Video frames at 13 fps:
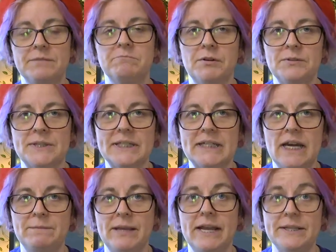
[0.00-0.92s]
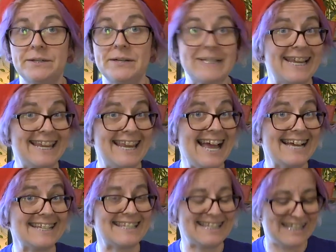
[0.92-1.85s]
And most of the time the answer is
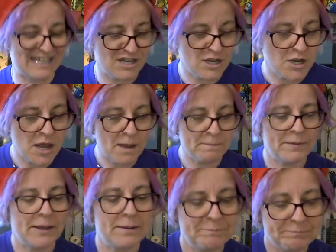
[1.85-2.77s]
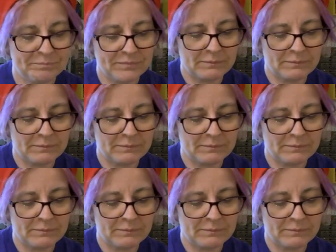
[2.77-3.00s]
yes. But